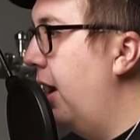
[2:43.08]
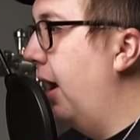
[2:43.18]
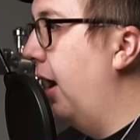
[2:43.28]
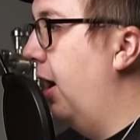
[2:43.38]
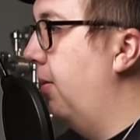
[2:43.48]

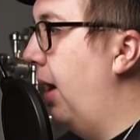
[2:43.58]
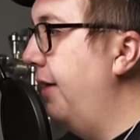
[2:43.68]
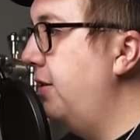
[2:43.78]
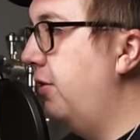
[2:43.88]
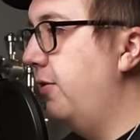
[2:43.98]

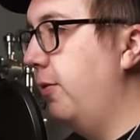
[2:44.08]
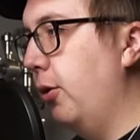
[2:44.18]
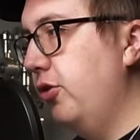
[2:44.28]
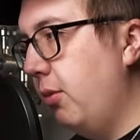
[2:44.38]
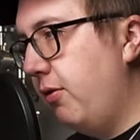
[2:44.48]
I've used
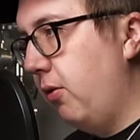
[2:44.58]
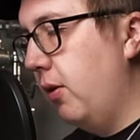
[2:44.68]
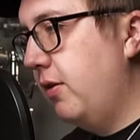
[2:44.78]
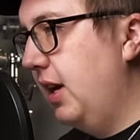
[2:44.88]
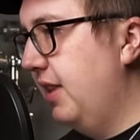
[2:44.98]
Folger
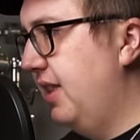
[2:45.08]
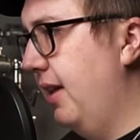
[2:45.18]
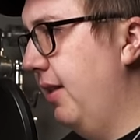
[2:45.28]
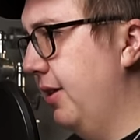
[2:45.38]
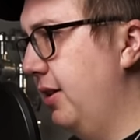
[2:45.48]
before to get
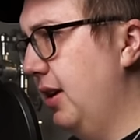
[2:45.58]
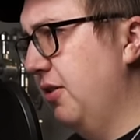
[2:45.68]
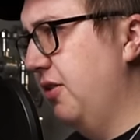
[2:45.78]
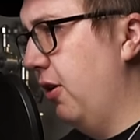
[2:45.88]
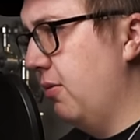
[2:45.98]
that
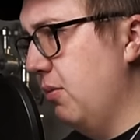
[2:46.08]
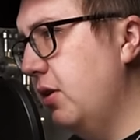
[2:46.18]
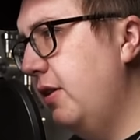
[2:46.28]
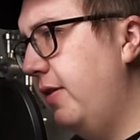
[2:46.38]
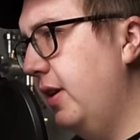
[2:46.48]
dark
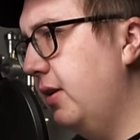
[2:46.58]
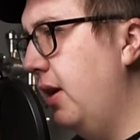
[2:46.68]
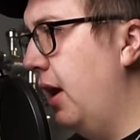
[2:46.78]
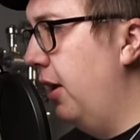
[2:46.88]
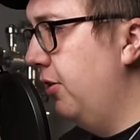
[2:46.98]
moody feel,
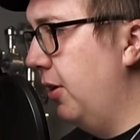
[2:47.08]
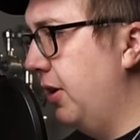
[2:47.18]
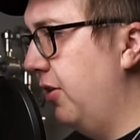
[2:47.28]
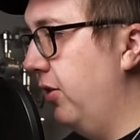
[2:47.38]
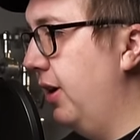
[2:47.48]
so I'm
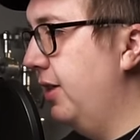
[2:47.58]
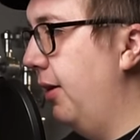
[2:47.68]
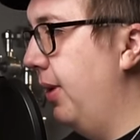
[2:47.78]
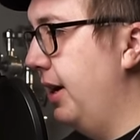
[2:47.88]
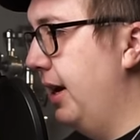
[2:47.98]
going to select
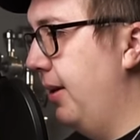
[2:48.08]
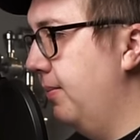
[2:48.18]
that right now.